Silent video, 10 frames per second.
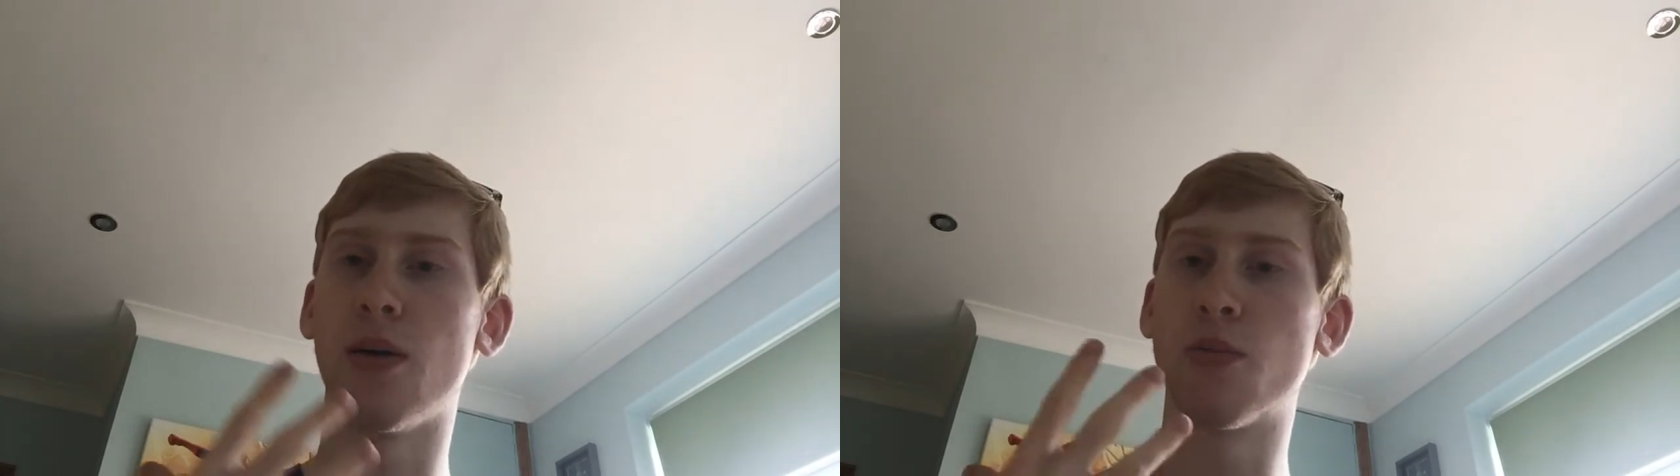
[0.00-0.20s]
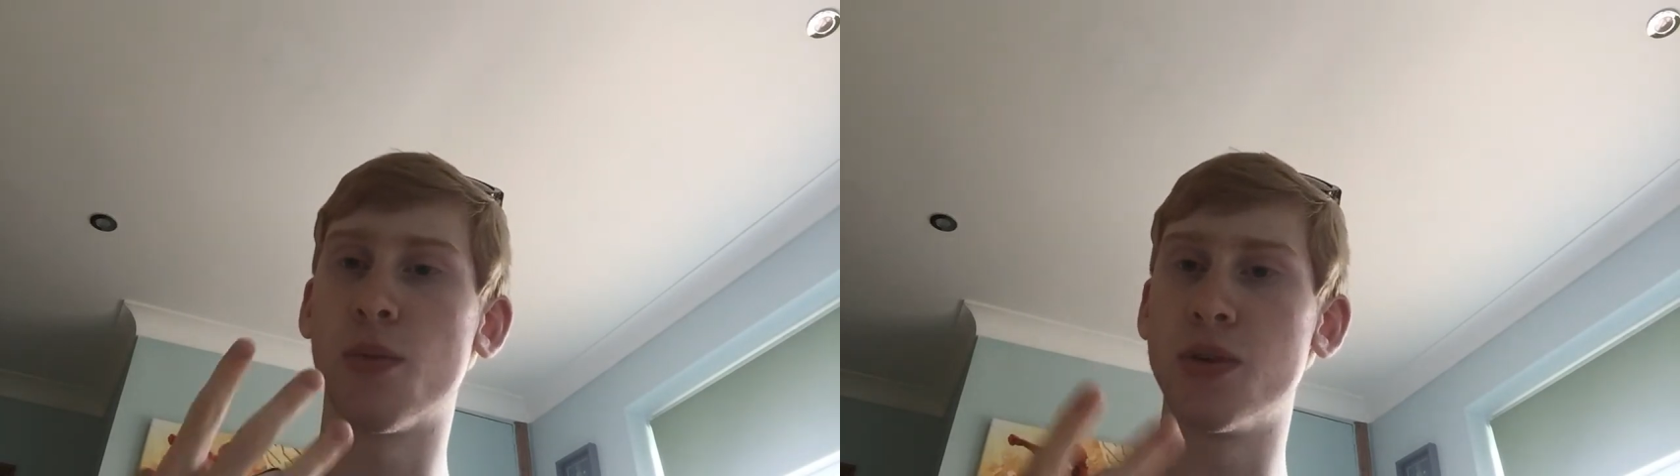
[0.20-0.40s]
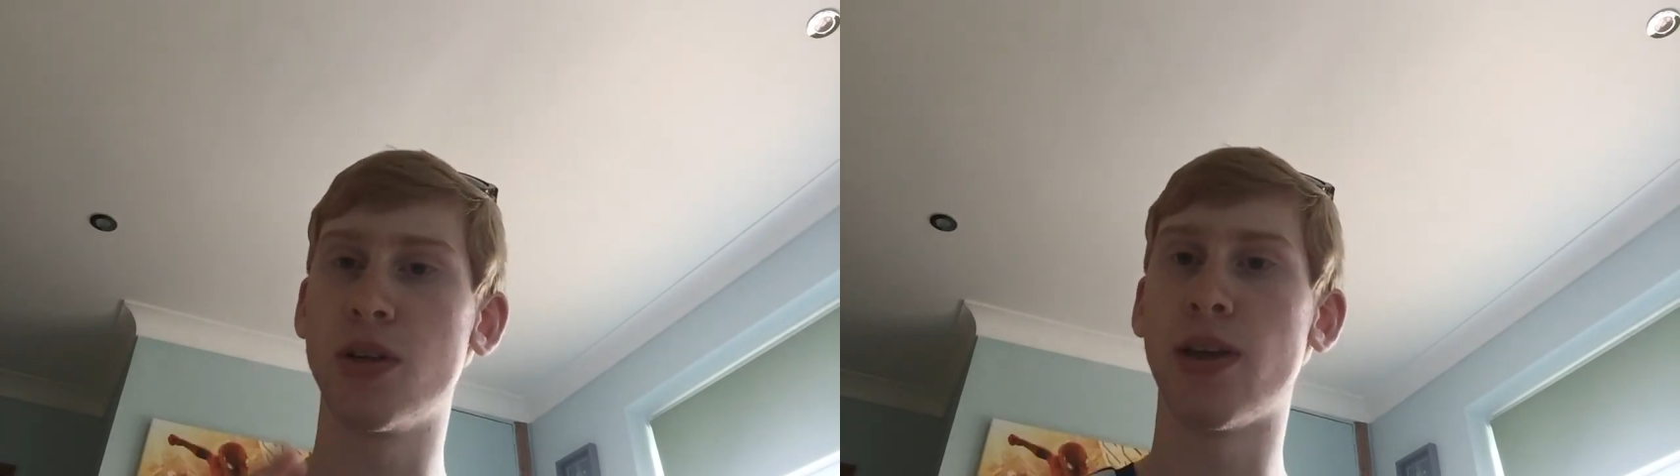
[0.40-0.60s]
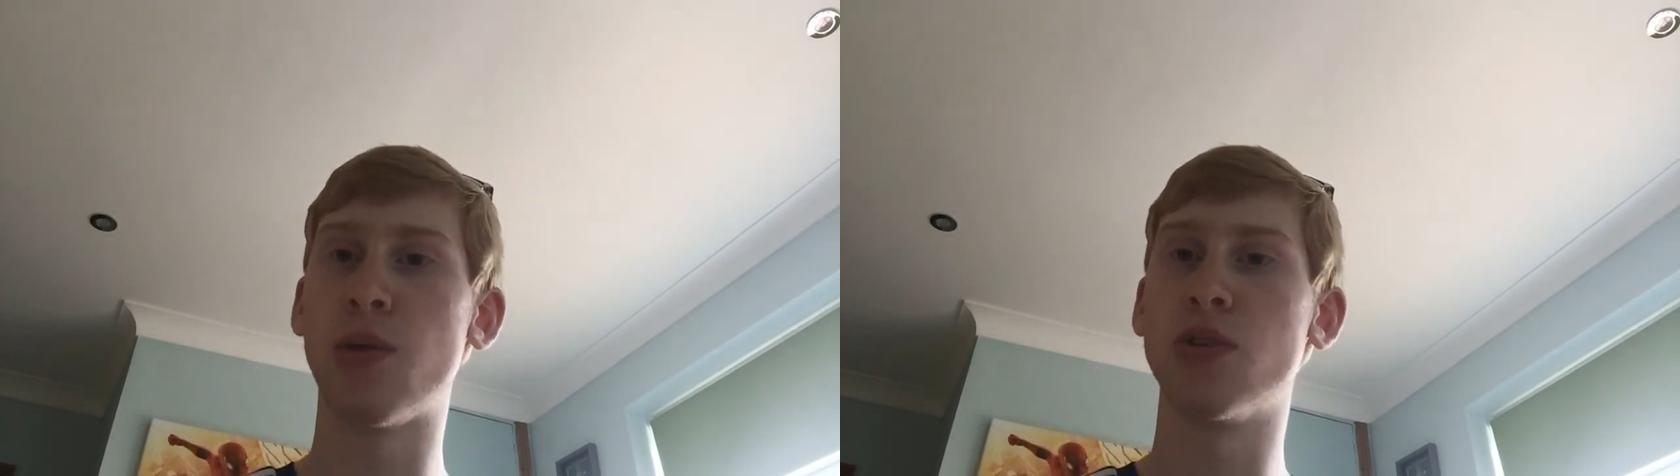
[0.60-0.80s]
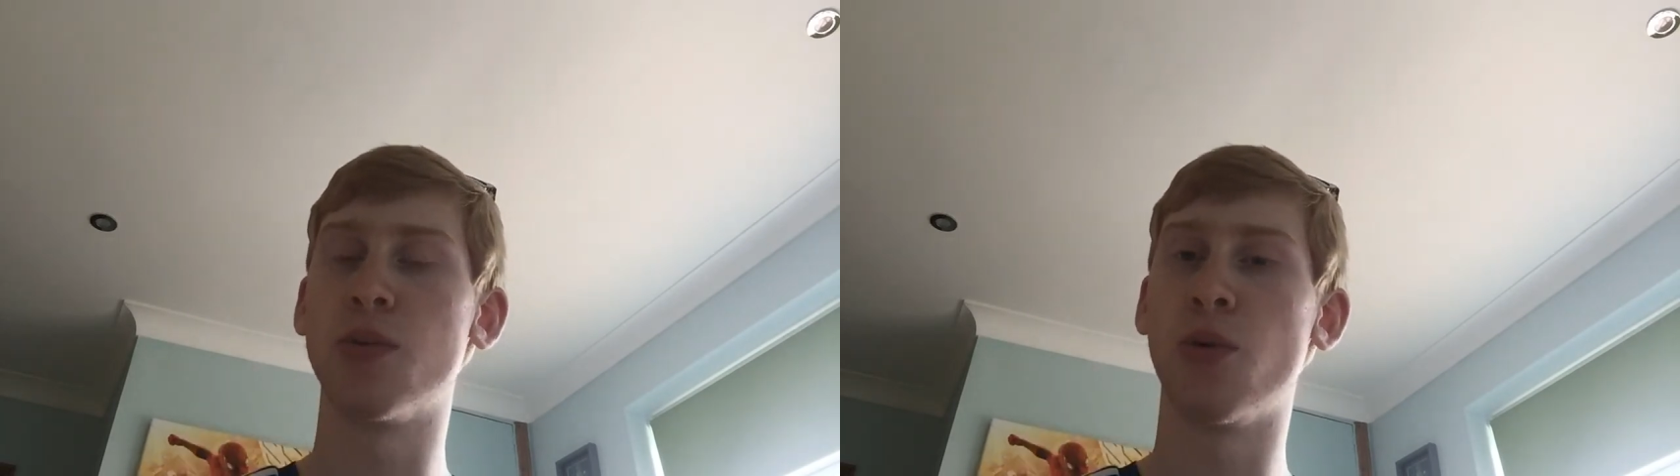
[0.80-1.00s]
promising they
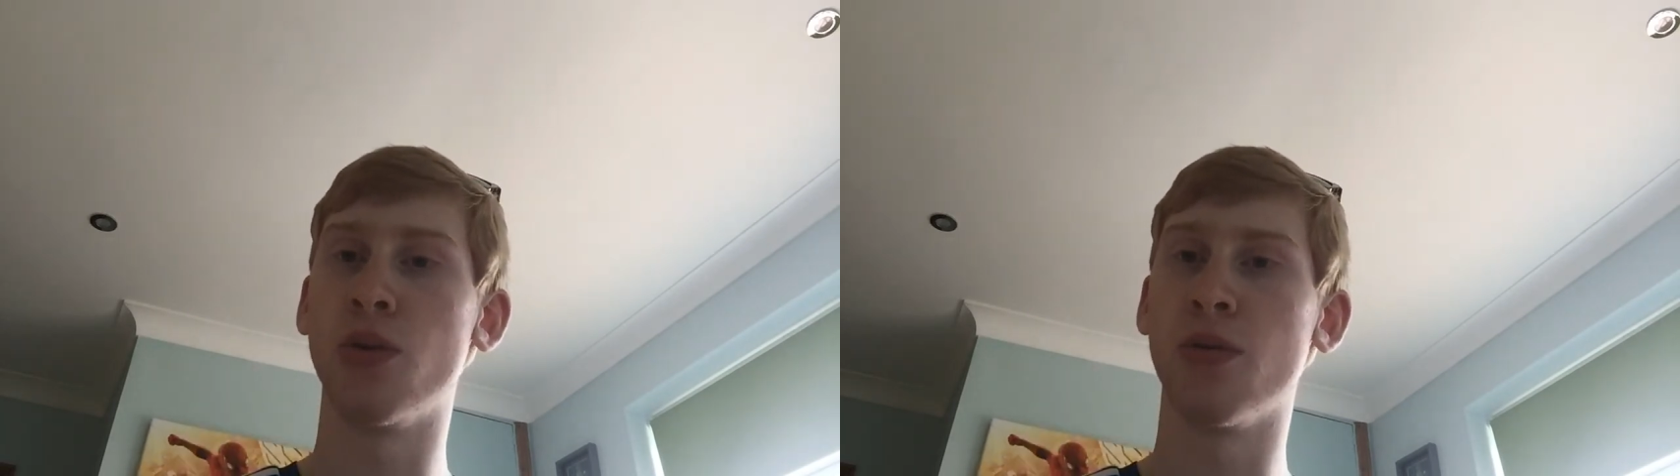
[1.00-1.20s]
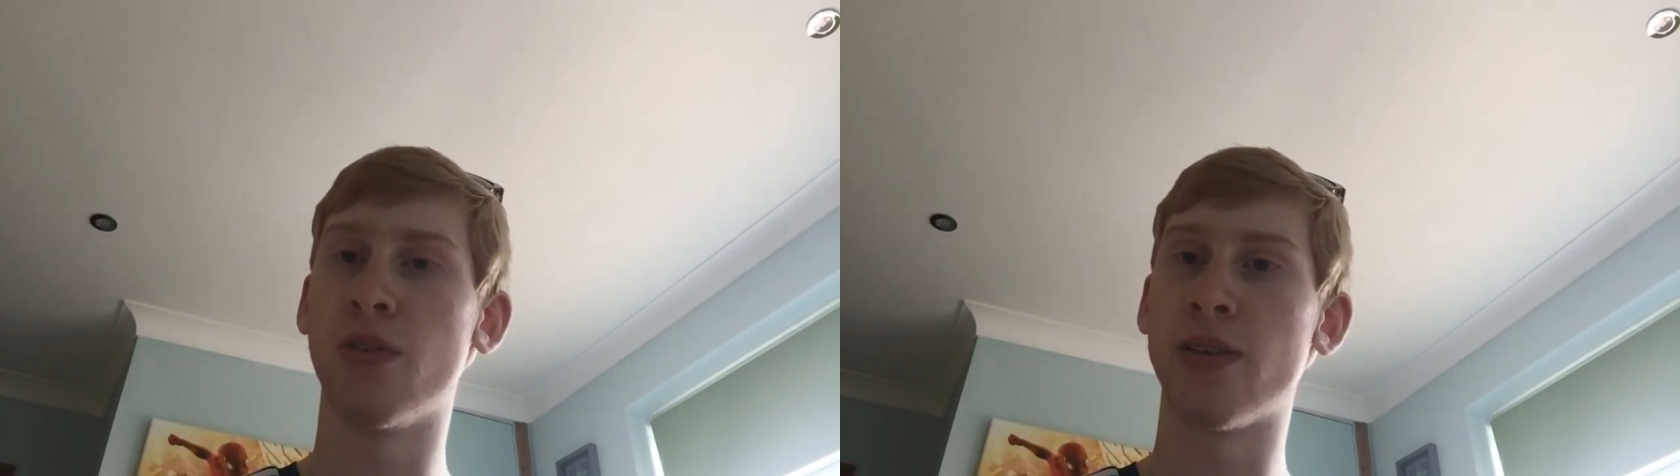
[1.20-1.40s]
would support them